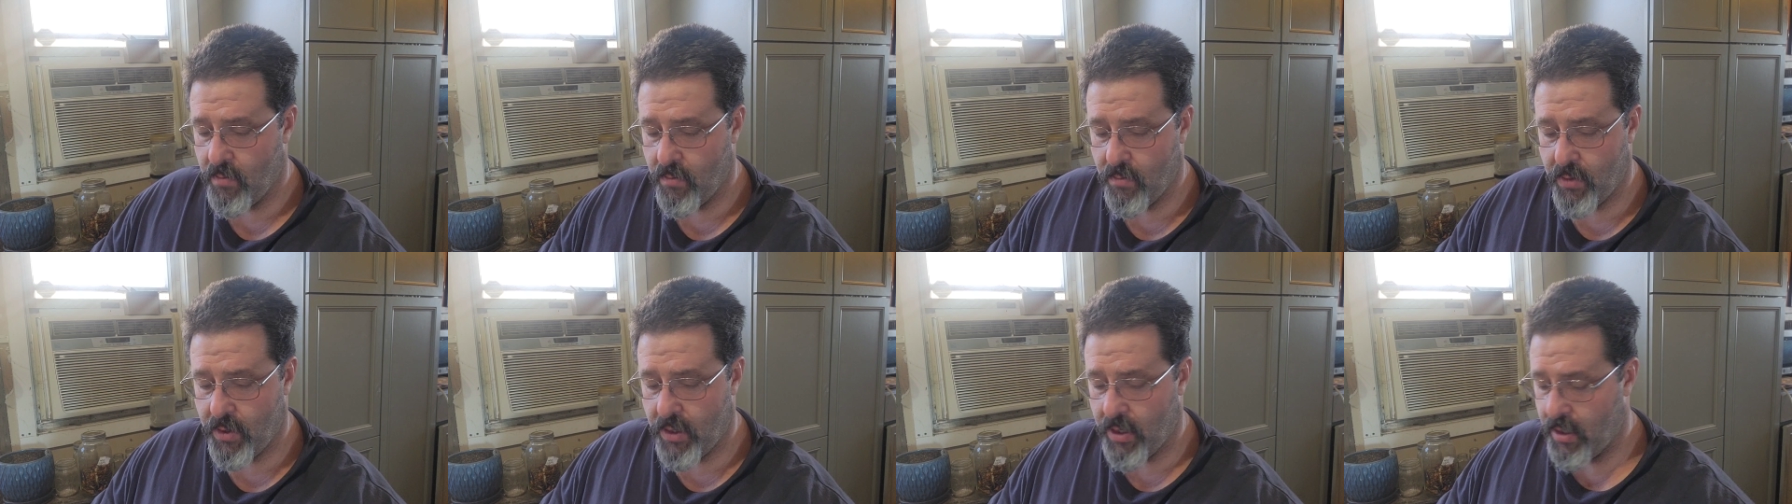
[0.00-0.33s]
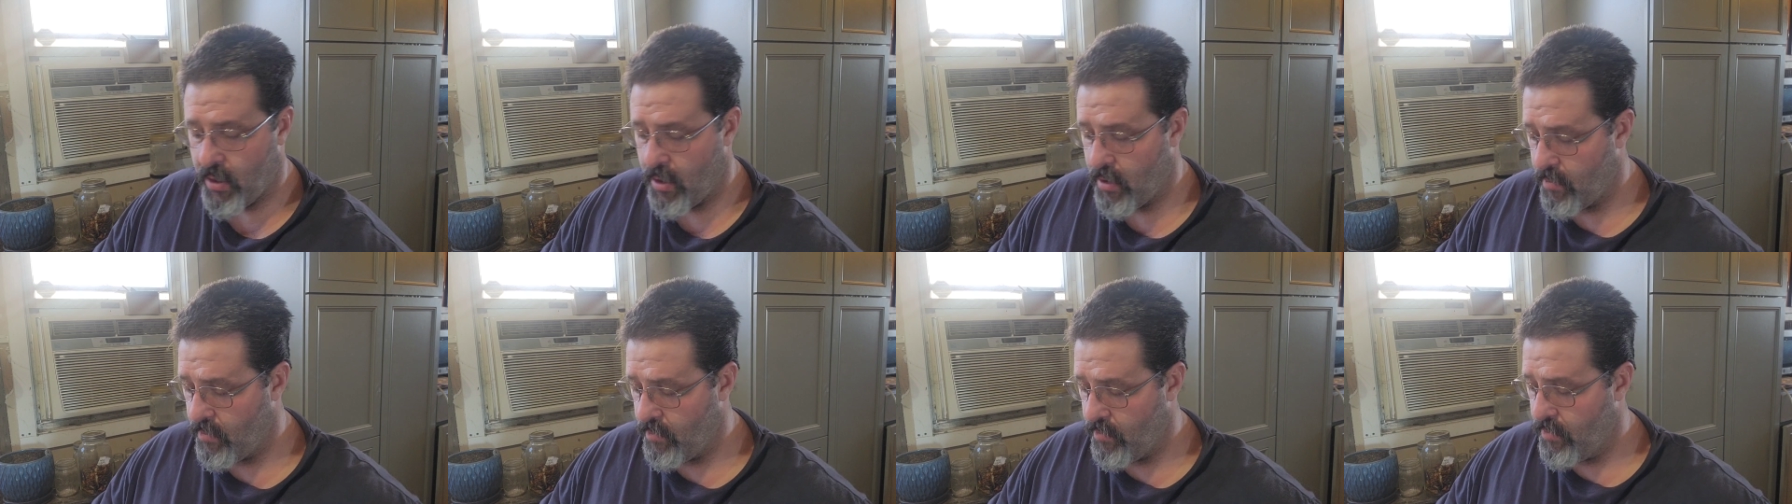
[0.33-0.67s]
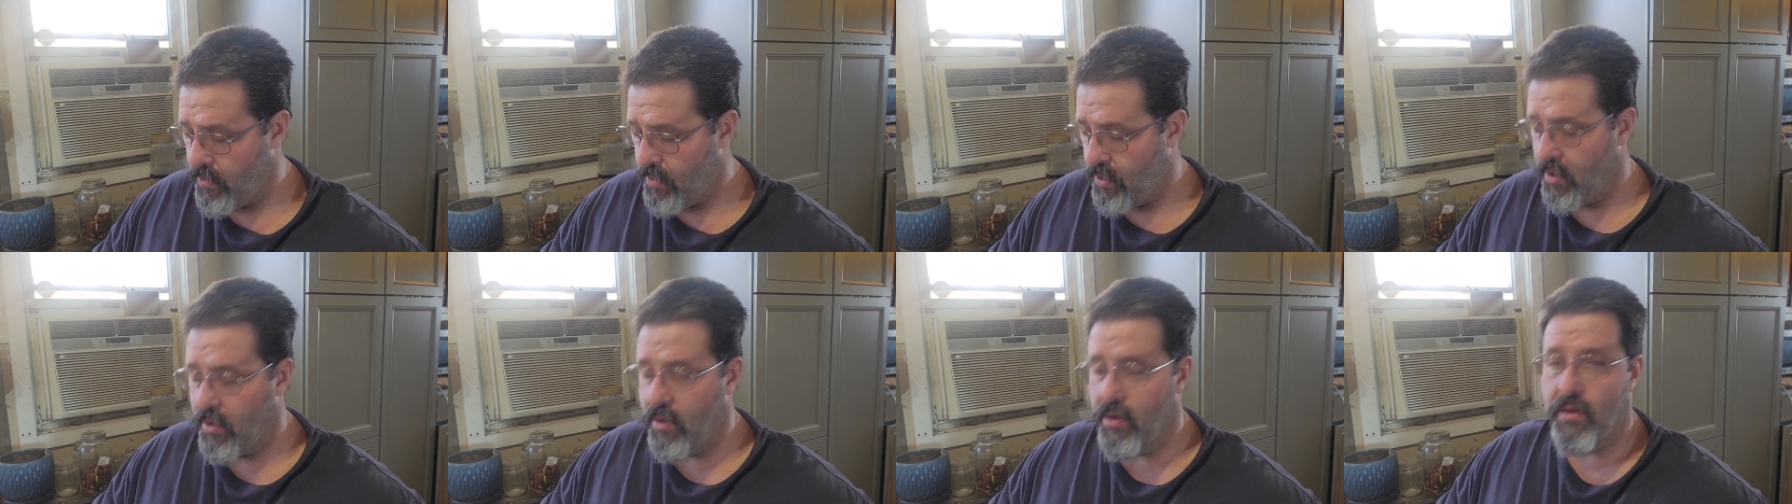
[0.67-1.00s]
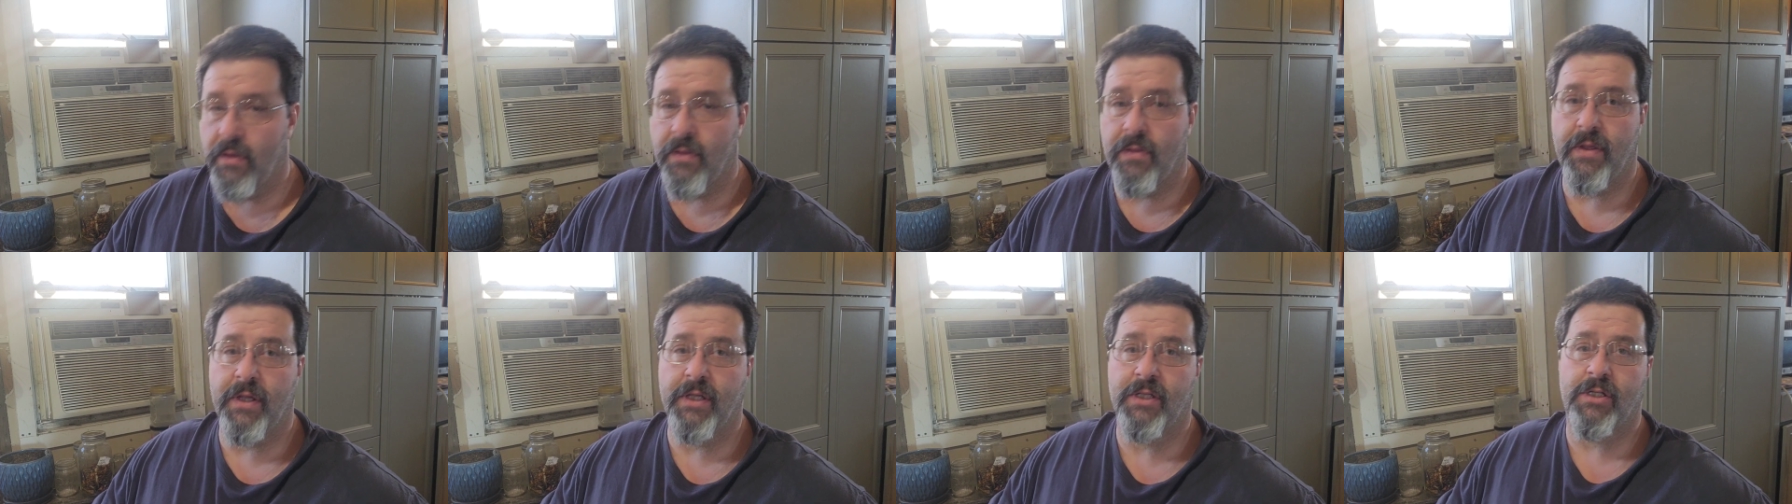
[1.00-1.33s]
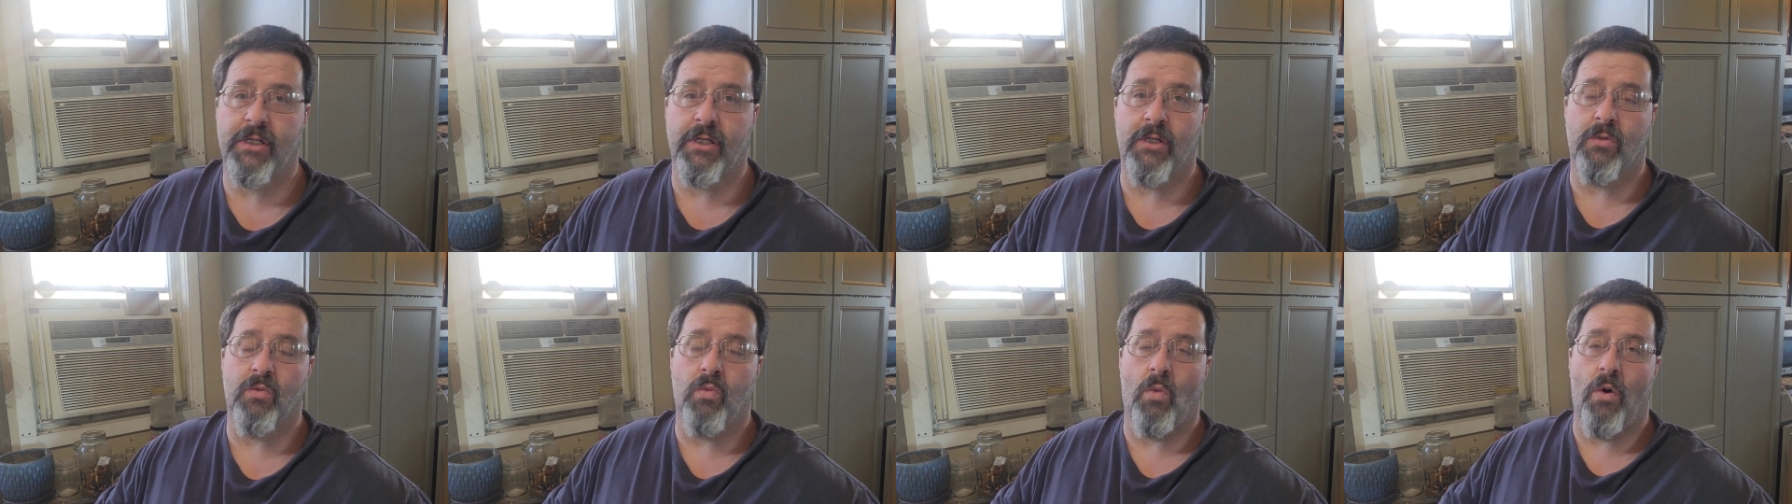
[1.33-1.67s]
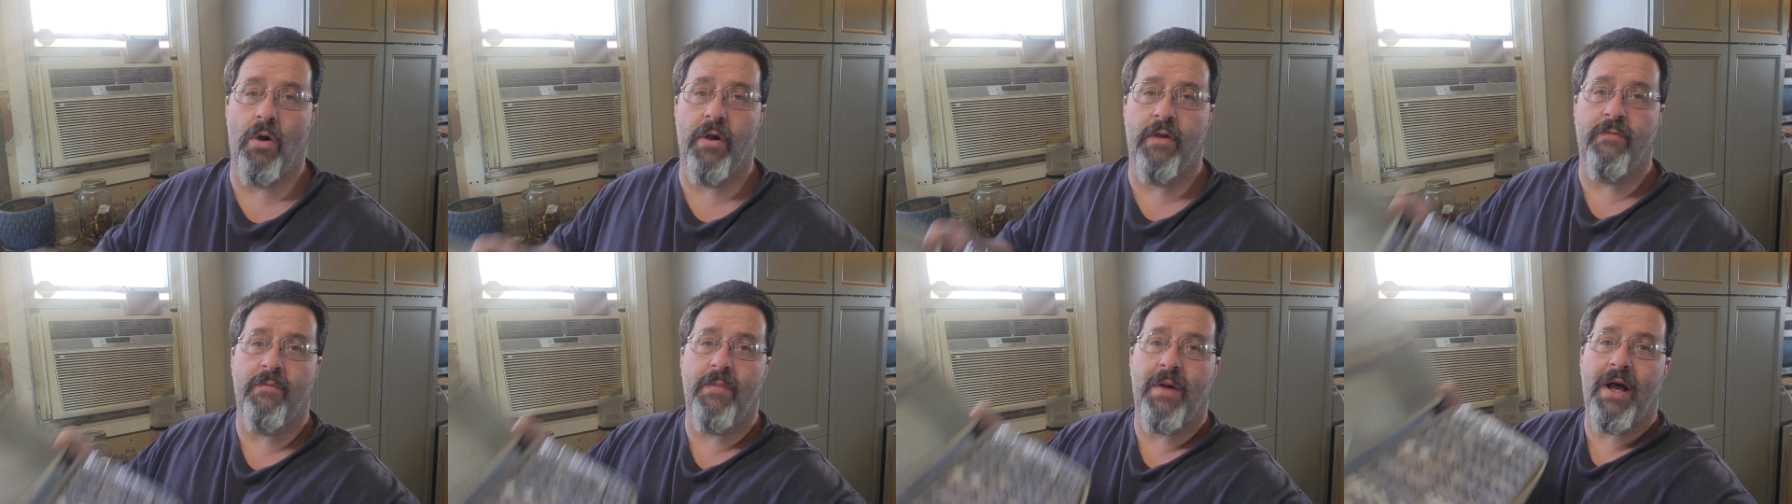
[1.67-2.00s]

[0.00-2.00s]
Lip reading: But this is one of